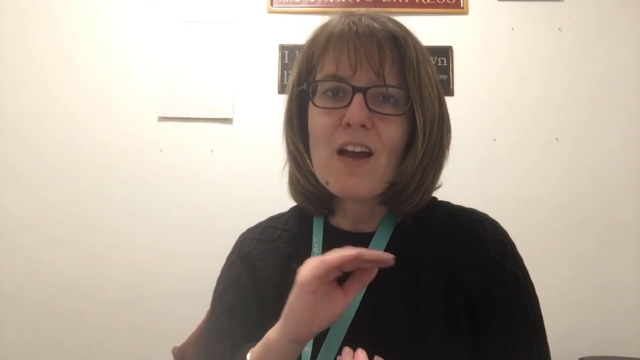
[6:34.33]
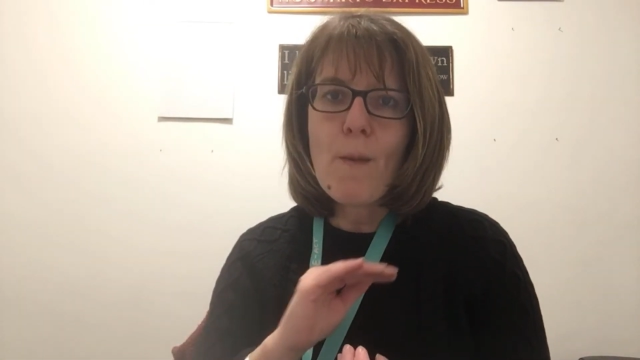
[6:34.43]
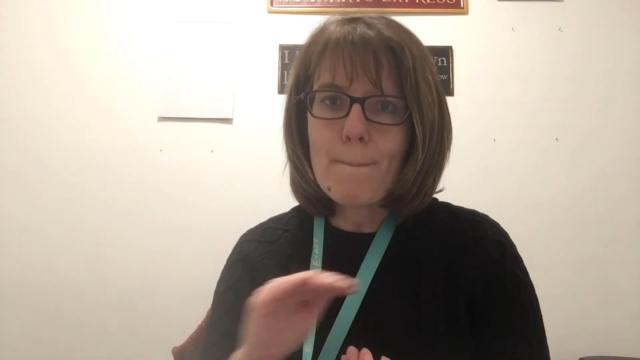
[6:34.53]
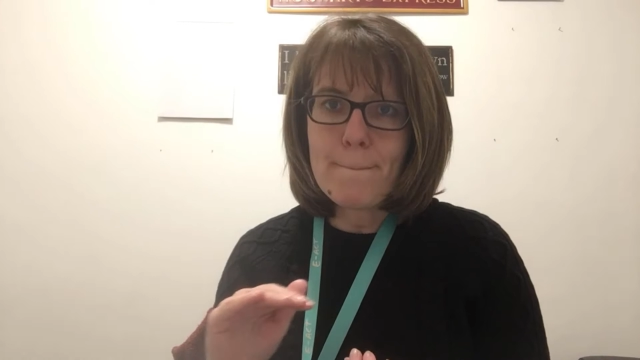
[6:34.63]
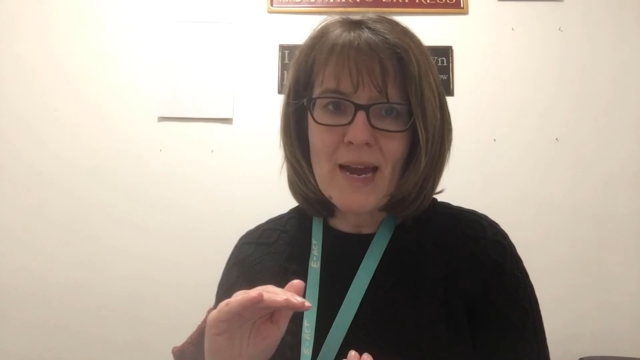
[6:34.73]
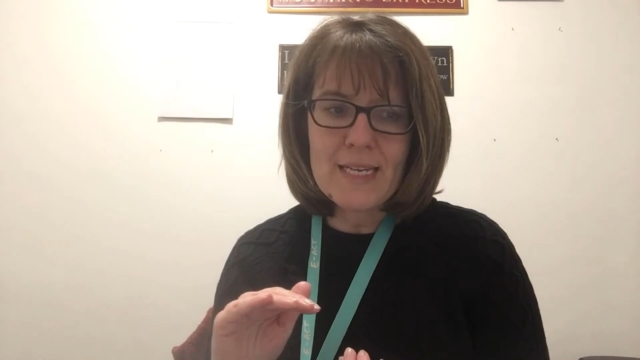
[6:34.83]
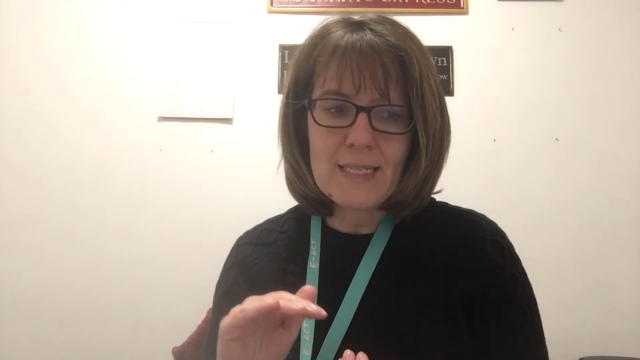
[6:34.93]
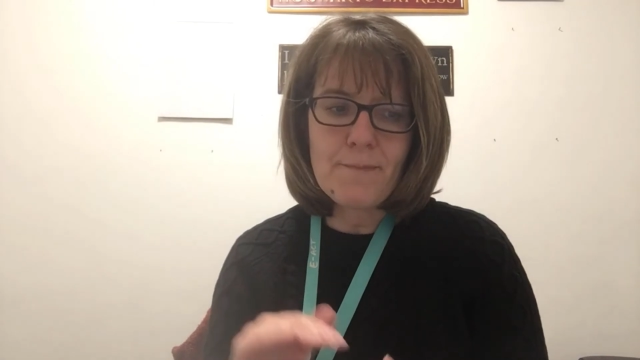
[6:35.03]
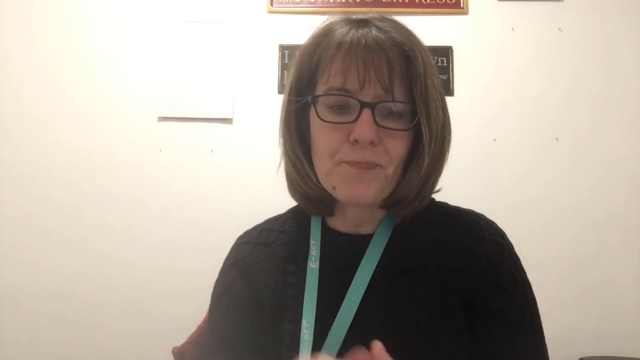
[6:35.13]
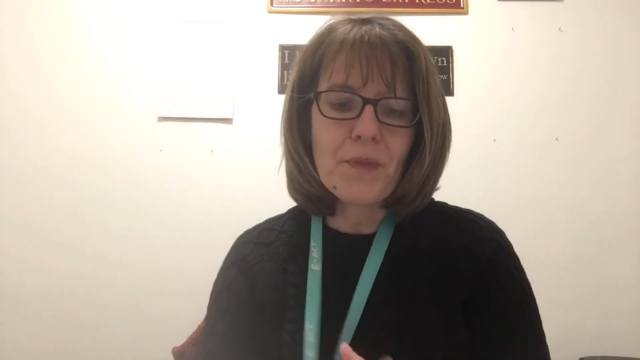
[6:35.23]

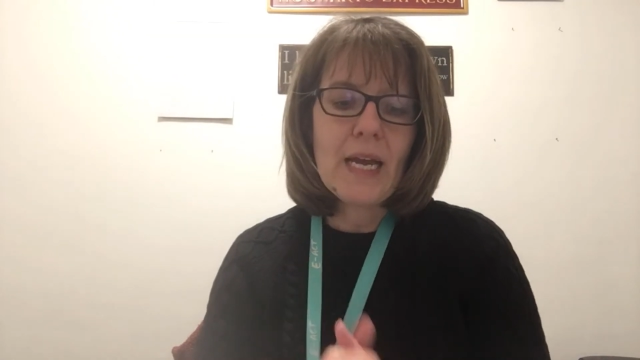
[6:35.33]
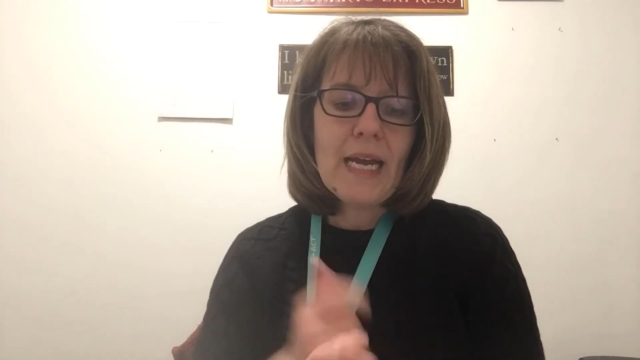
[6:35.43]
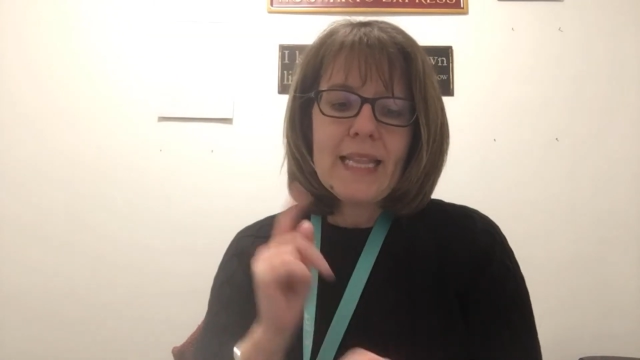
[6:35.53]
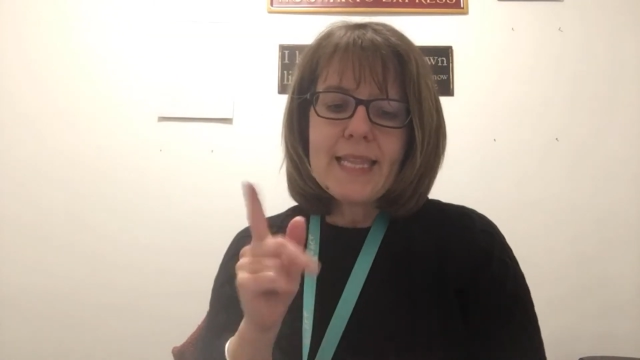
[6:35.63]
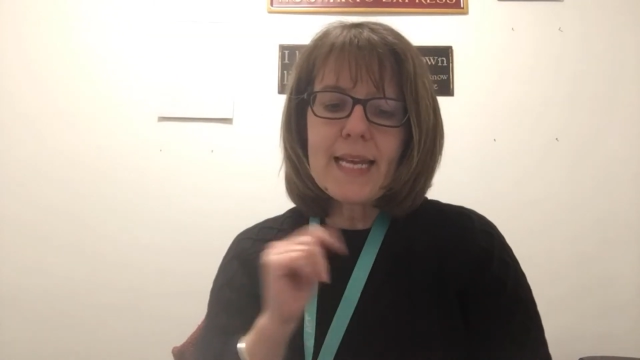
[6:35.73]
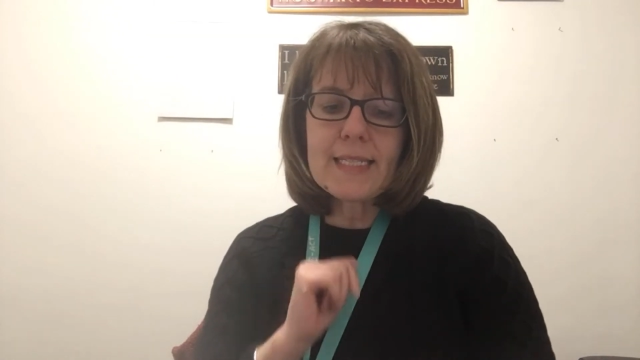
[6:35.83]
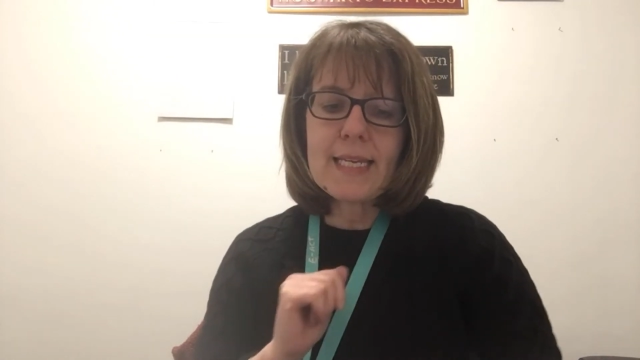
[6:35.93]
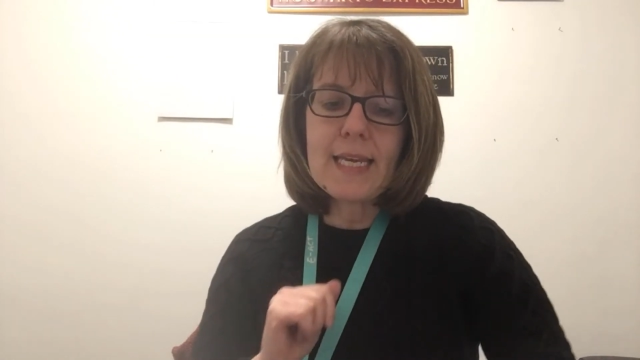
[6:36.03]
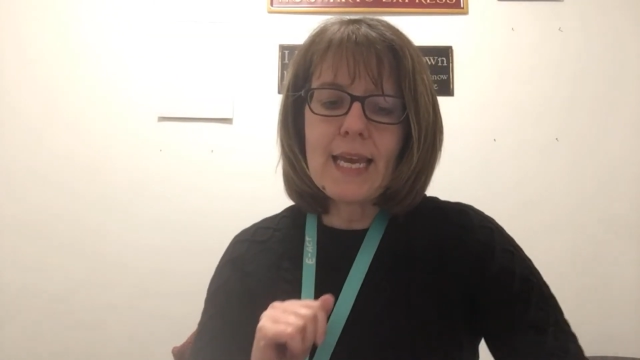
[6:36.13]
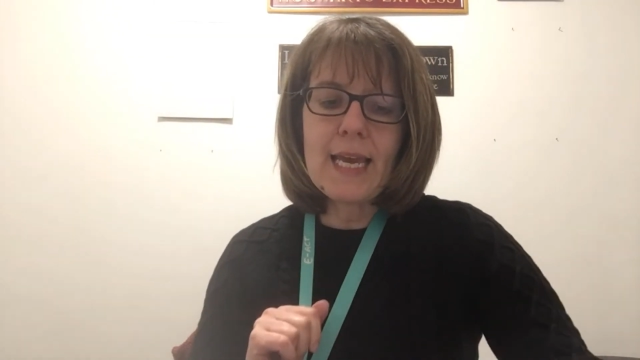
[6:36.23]
amazing. Next
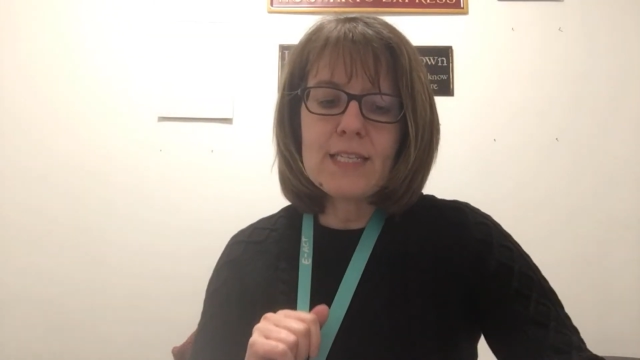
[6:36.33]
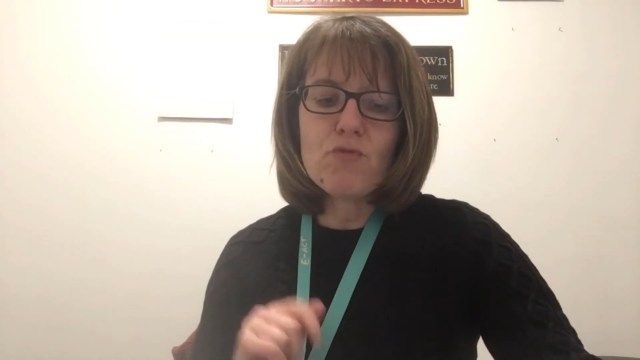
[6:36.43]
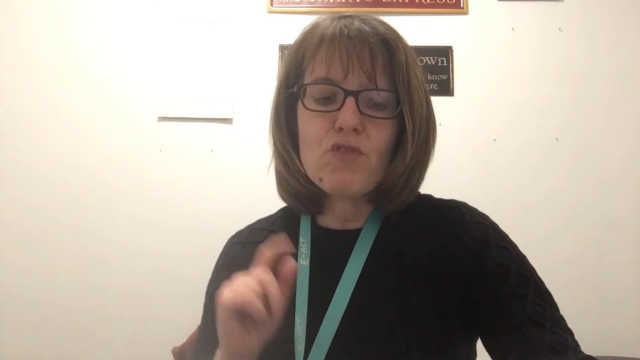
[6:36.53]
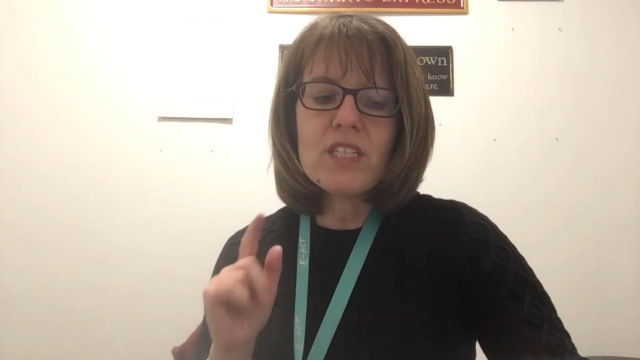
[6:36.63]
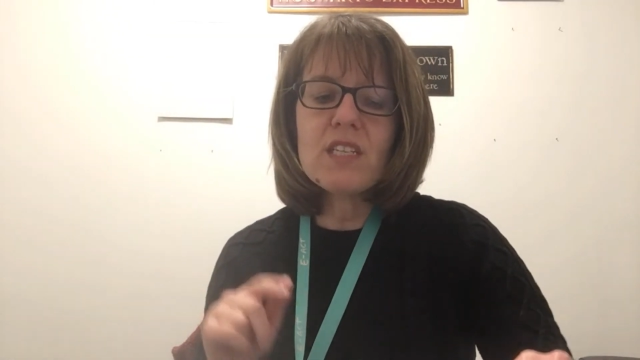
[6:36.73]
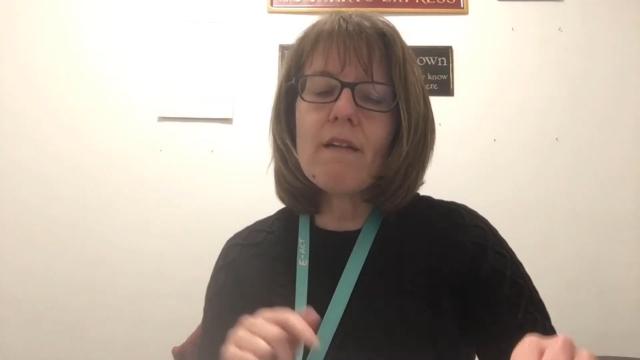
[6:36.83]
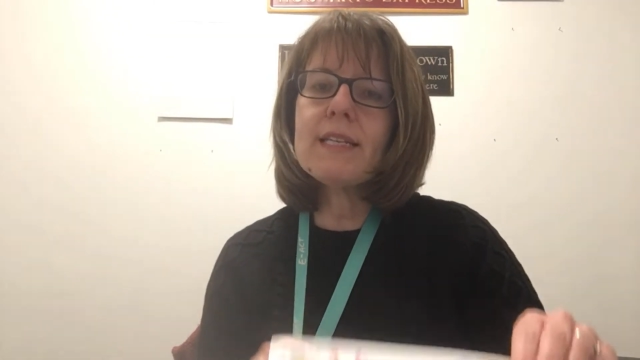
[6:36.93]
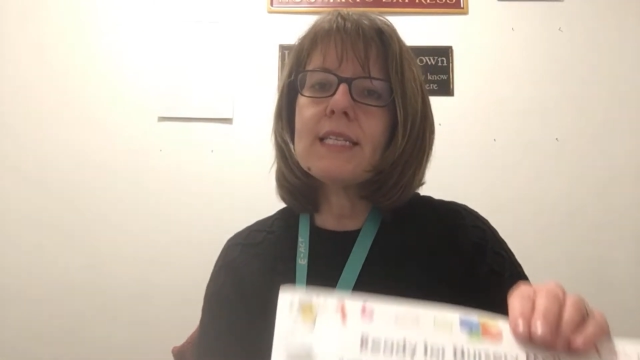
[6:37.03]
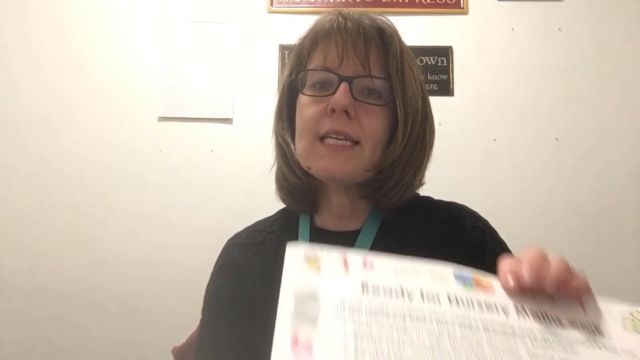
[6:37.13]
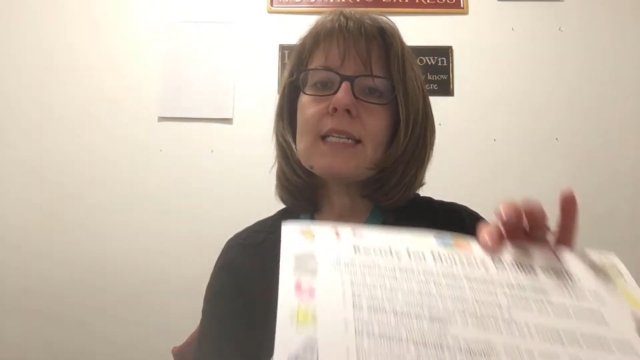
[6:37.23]
thing is
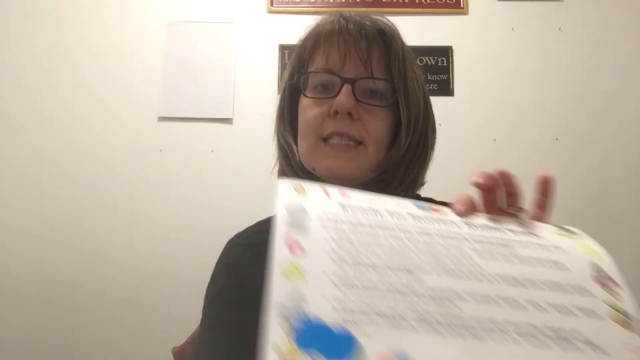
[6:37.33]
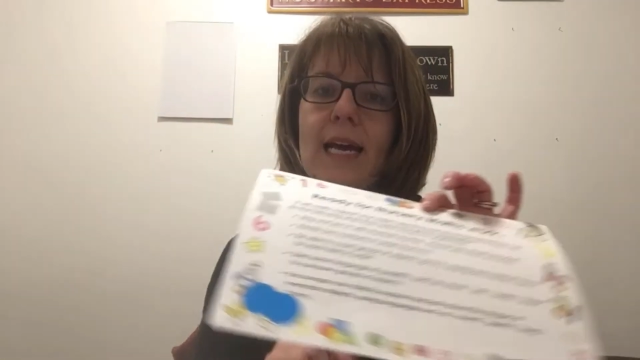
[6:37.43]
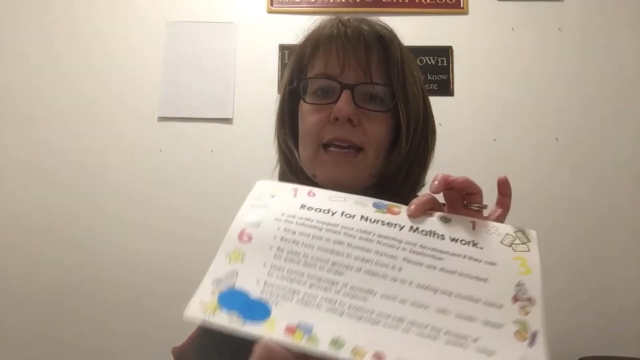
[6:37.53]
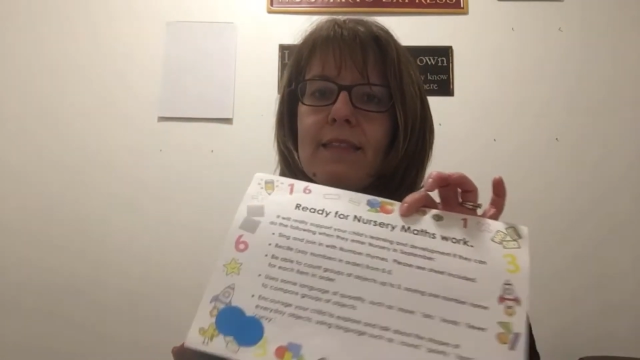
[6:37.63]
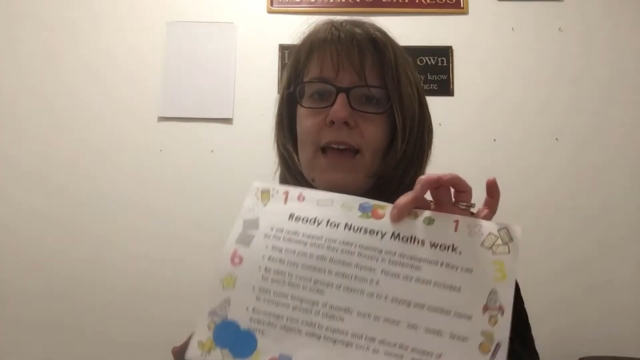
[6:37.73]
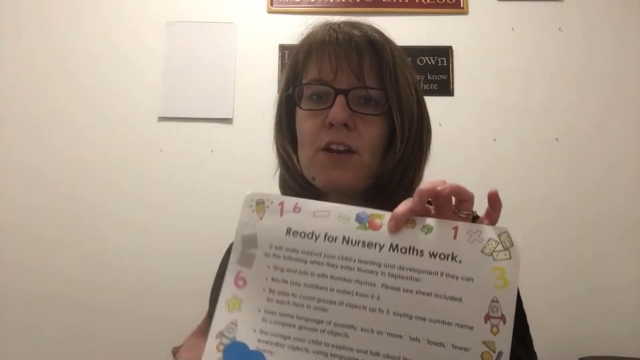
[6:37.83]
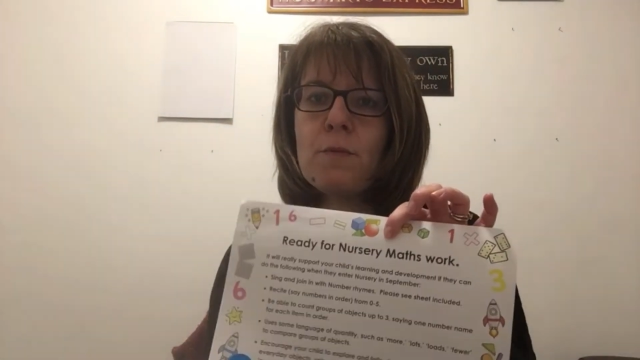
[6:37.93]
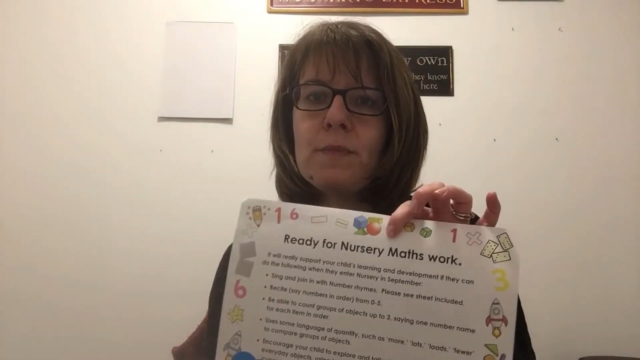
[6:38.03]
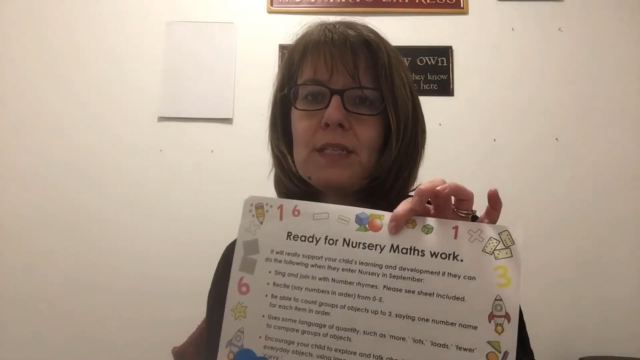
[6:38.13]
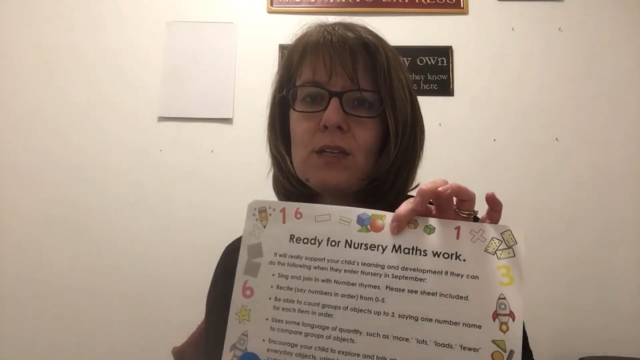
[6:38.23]
reciting, saying their
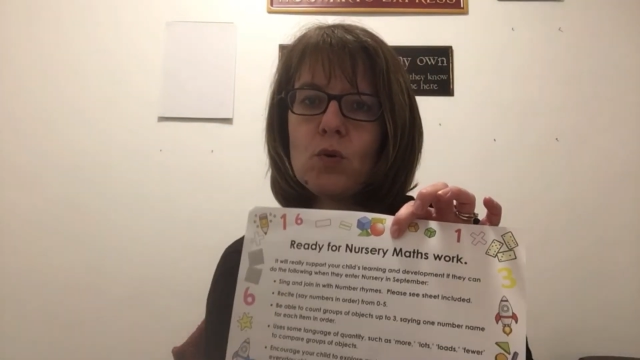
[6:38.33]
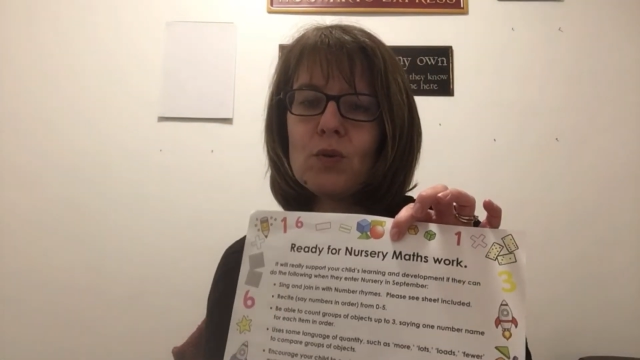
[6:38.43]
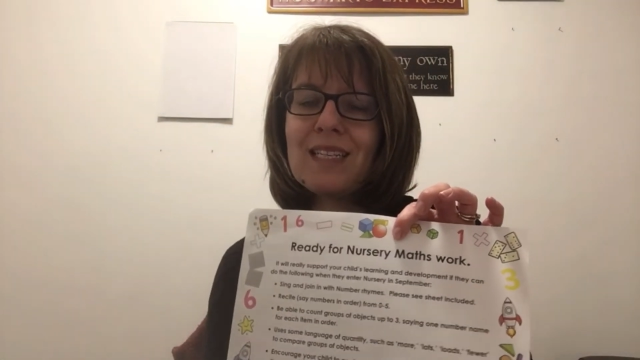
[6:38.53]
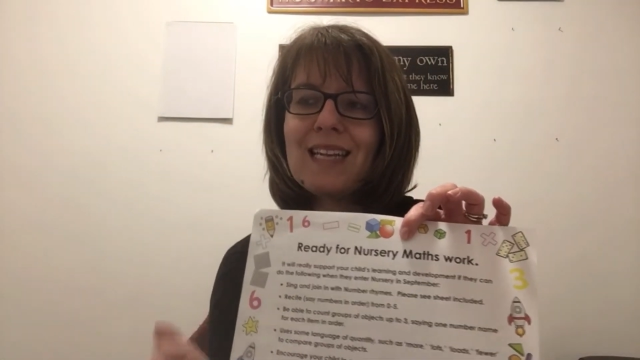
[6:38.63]
numbers in order.